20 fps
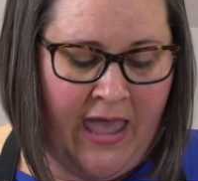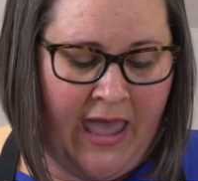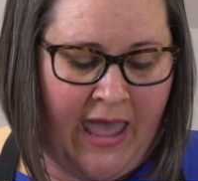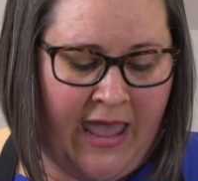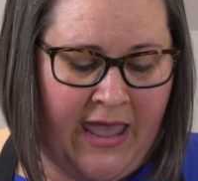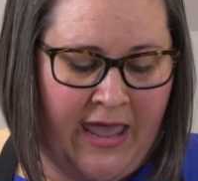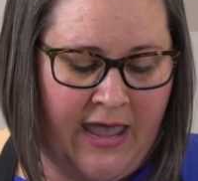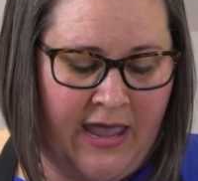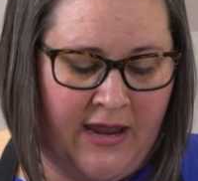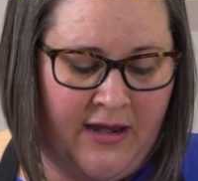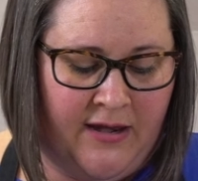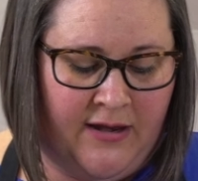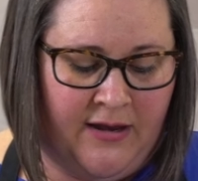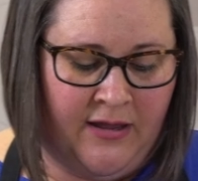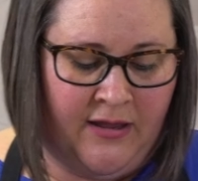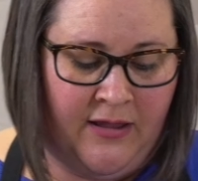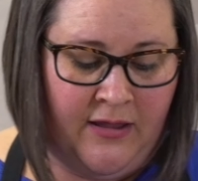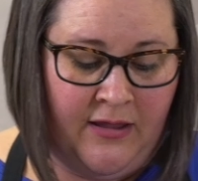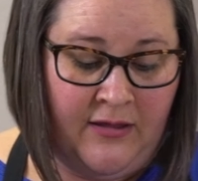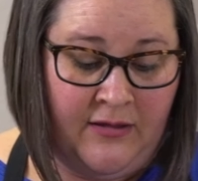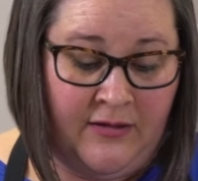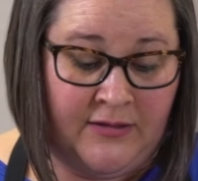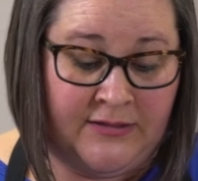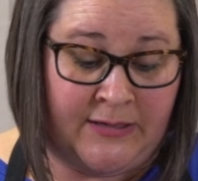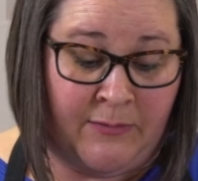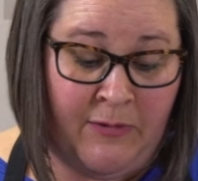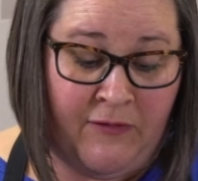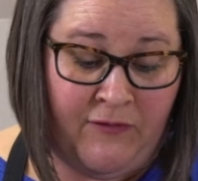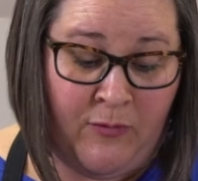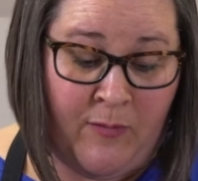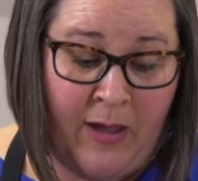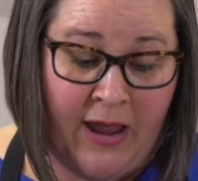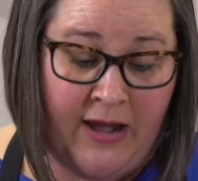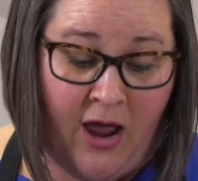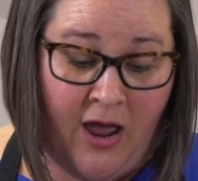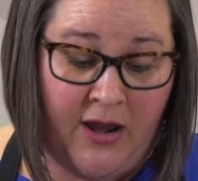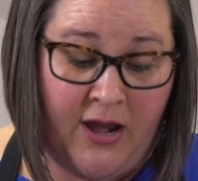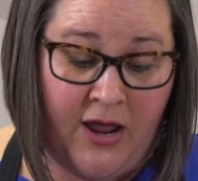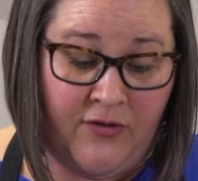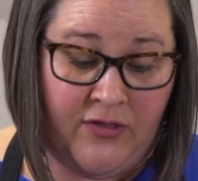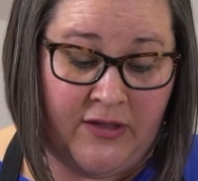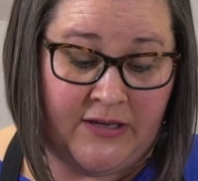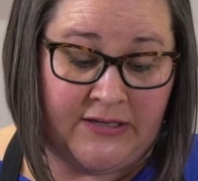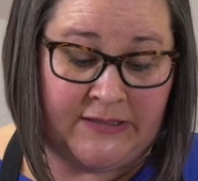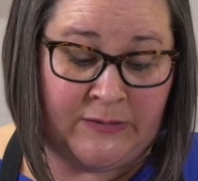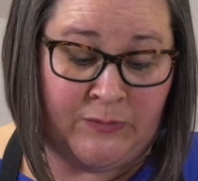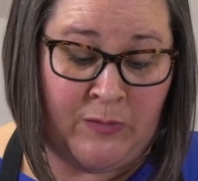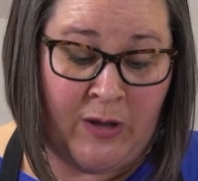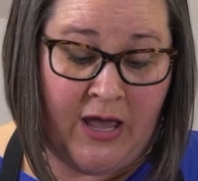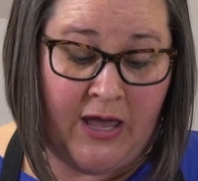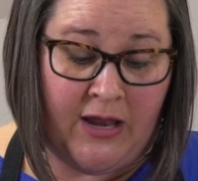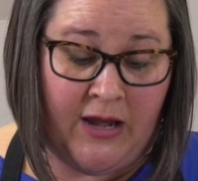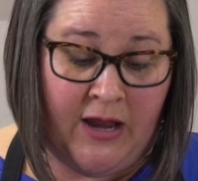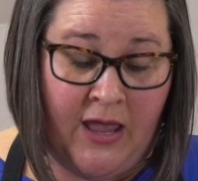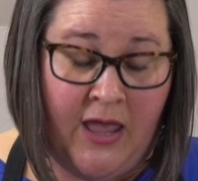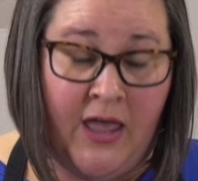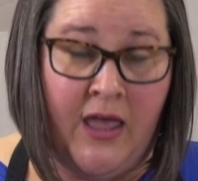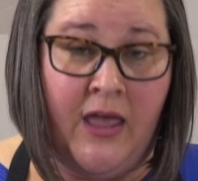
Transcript: and some of you may not know this, but